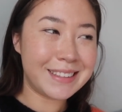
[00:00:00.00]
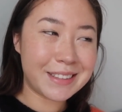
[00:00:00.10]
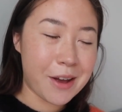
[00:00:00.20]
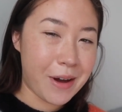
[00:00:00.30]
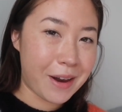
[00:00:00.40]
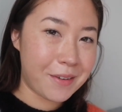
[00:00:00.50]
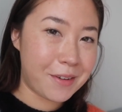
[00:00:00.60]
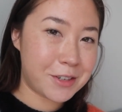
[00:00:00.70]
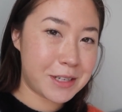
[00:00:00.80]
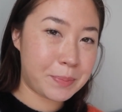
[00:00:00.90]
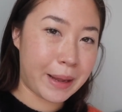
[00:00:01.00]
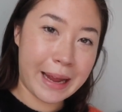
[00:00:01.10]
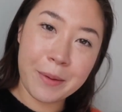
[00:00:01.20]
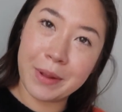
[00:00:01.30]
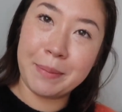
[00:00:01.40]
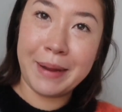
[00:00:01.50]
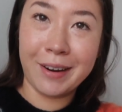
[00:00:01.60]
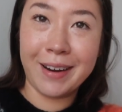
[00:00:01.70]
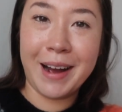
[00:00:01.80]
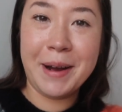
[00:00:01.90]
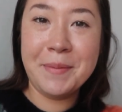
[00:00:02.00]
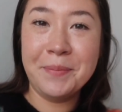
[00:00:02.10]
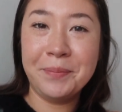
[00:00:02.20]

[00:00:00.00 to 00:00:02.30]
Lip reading: So I don't know if she's playing with me or not.